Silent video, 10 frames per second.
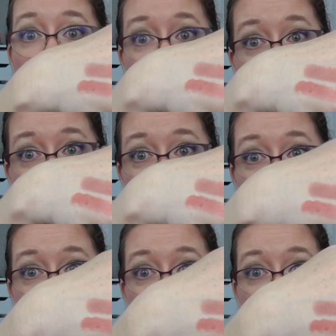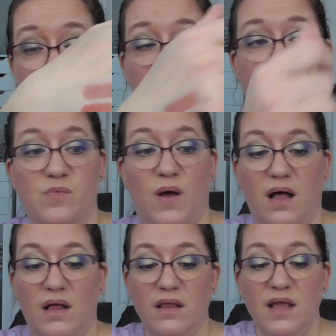of course, is lovely as
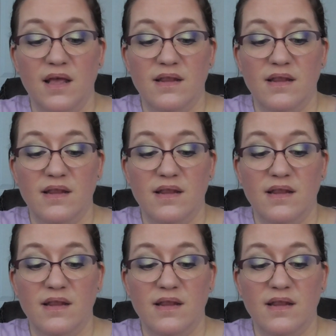well.